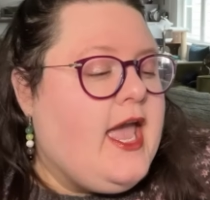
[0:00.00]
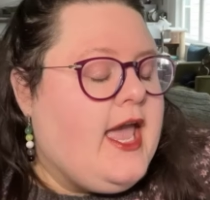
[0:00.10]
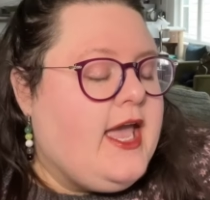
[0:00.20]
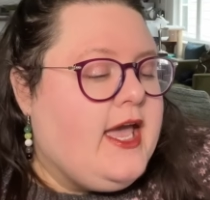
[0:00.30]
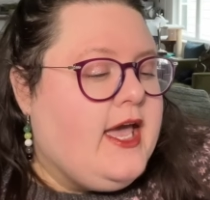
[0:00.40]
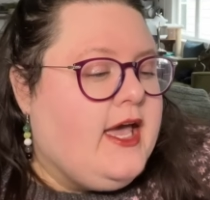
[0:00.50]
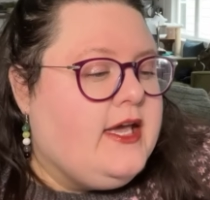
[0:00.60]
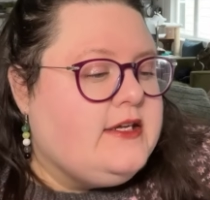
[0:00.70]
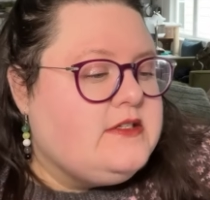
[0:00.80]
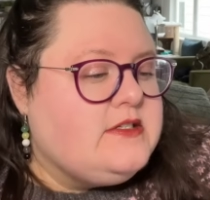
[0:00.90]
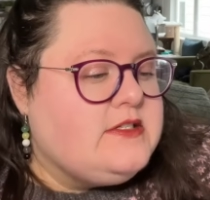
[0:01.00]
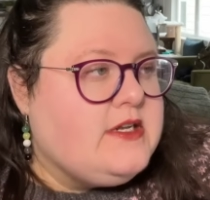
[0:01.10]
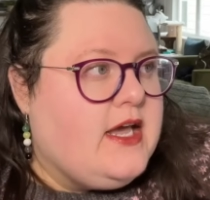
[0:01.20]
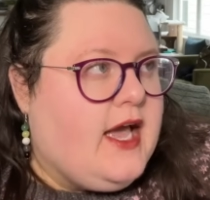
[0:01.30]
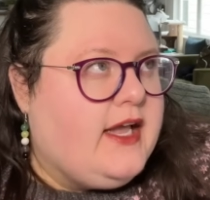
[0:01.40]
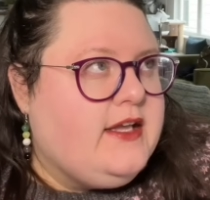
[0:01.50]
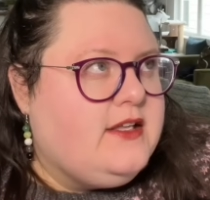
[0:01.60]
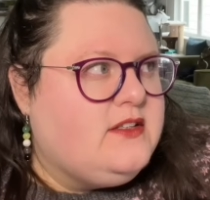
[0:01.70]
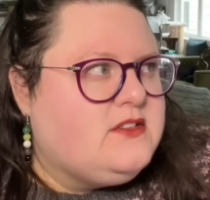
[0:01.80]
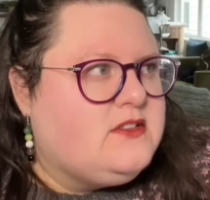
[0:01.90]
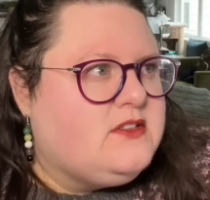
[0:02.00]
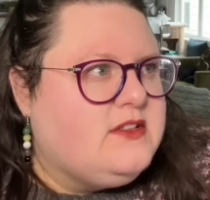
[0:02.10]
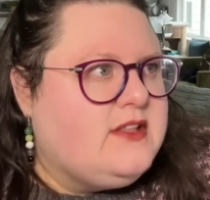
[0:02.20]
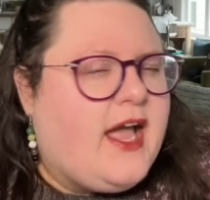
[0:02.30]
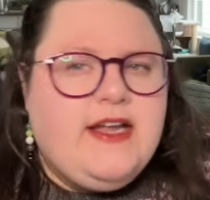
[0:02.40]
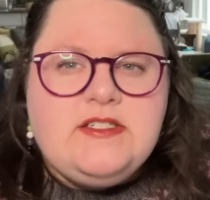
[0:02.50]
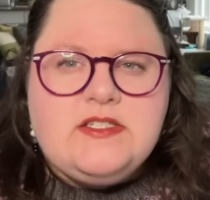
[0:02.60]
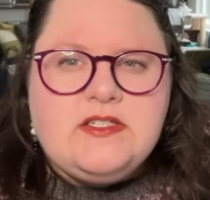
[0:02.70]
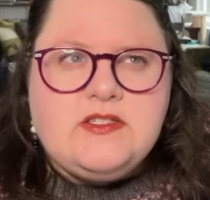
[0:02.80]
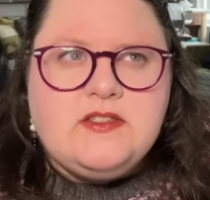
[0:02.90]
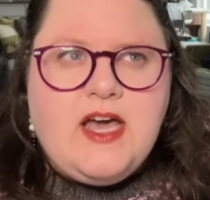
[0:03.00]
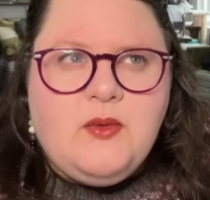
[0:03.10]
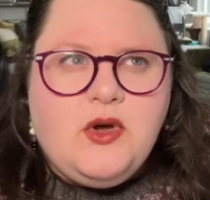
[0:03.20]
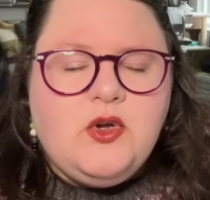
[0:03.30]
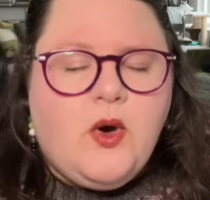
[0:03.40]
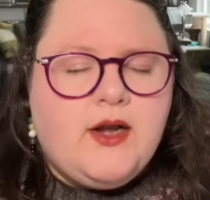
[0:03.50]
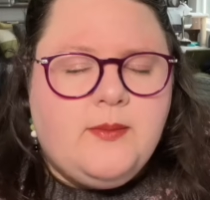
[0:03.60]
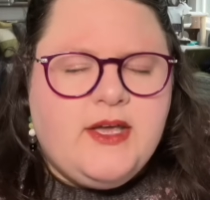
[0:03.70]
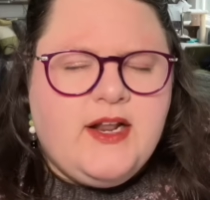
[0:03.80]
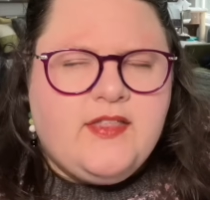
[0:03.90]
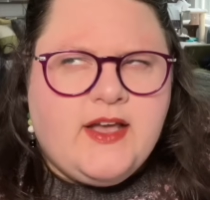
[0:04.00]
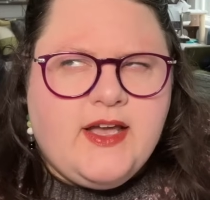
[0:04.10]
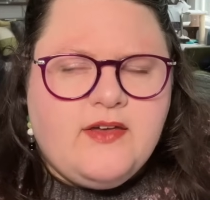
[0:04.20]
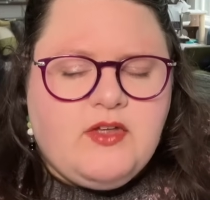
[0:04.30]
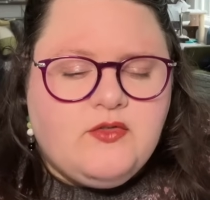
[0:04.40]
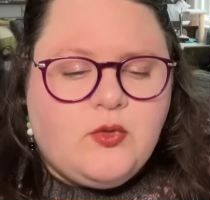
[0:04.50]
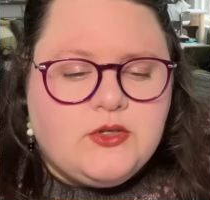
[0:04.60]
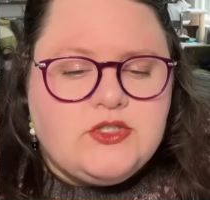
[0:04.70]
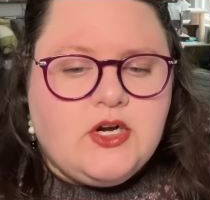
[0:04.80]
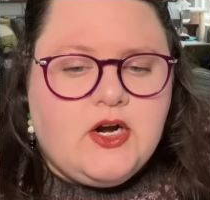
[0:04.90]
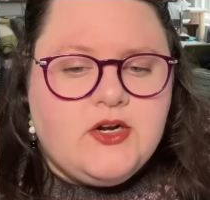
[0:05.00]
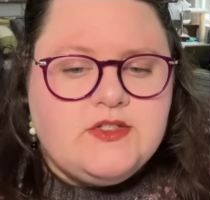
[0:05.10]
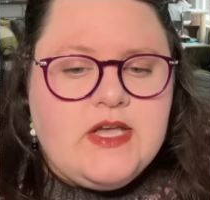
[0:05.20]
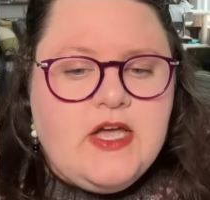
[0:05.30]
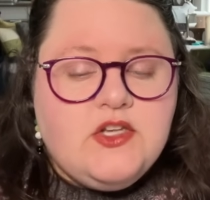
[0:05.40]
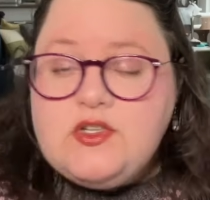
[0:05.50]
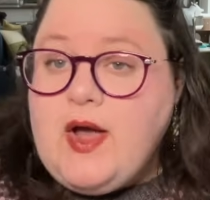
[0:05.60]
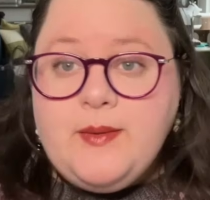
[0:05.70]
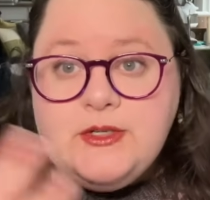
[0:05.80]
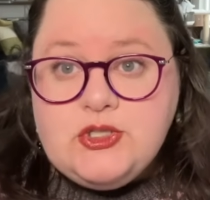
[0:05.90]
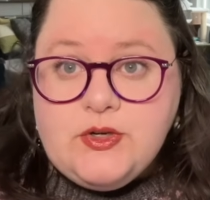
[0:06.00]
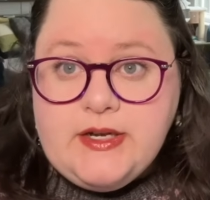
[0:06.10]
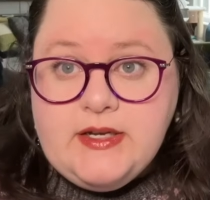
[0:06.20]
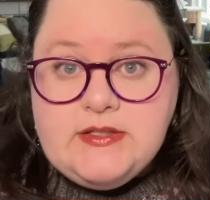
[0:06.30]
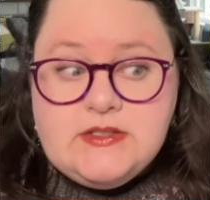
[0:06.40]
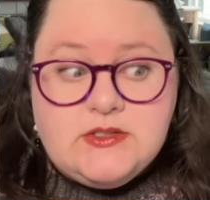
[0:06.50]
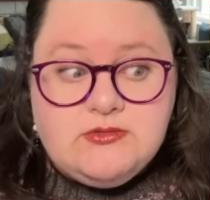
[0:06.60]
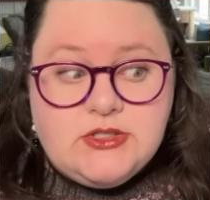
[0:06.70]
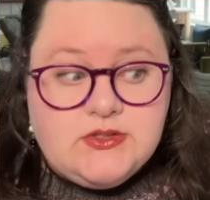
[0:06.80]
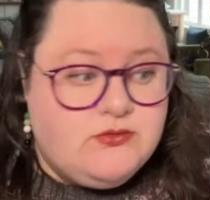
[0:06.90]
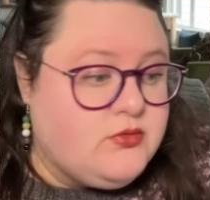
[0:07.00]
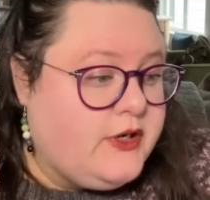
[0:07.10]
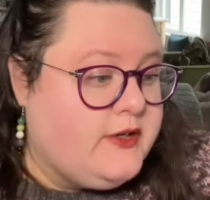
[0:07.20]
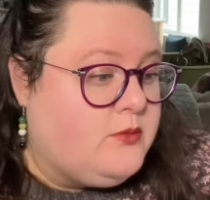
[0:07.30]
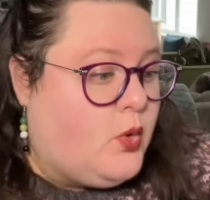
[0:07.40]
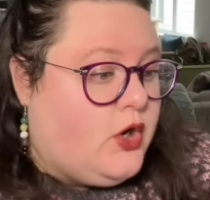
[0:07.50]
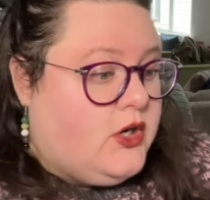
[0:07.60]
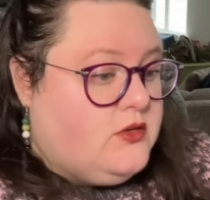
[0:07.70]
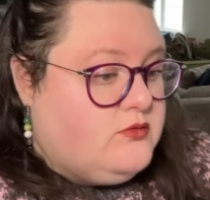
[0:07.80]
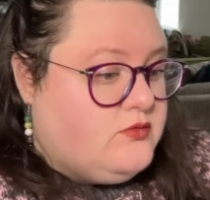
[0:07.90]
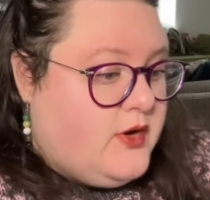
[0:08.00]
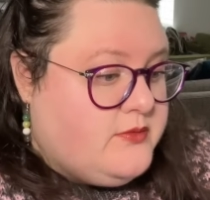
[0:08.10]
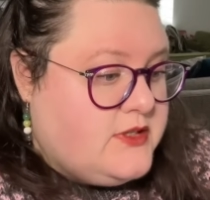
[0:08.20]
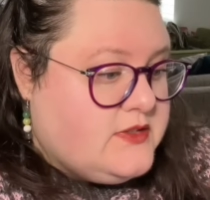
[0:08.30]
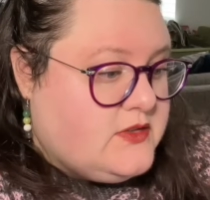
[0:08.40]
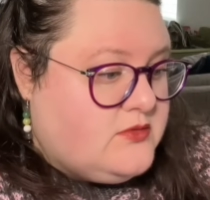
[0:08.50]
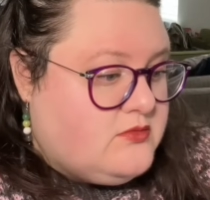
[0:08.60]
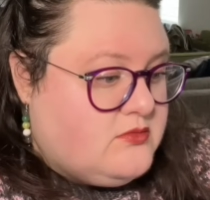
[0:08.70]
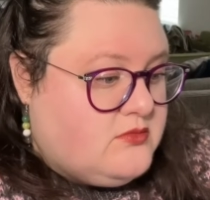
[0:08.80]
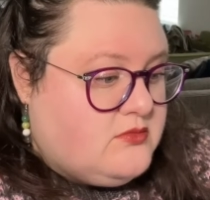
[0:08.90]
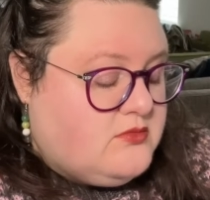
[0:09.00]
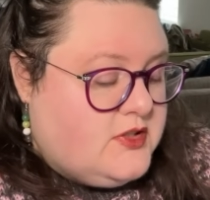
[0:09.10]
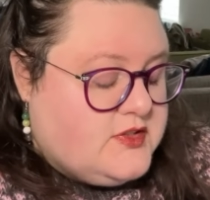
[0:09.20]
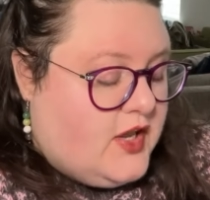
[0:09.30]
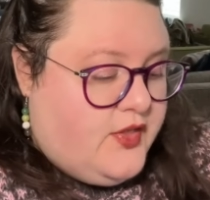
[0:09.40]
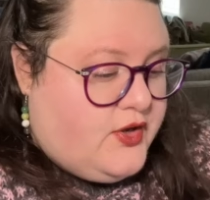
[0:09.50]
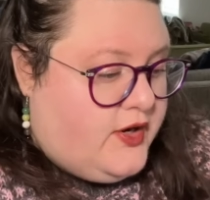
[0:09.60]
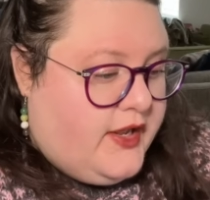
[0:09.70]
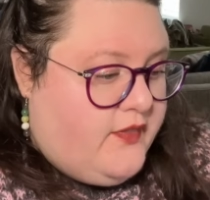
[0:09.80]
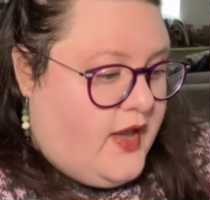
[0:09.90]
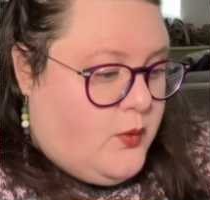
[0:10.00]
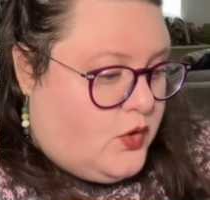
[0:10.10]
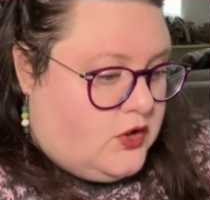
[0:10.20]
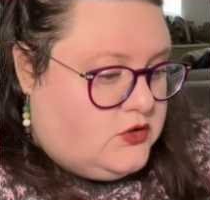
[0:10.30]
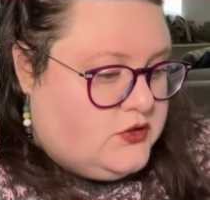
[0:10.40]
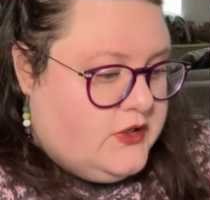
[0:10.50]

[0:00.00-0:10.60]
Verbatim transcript: And I liked that one quite a bit. I think I gave that four stars. So I'm intrigued to read more from this, this author in that world.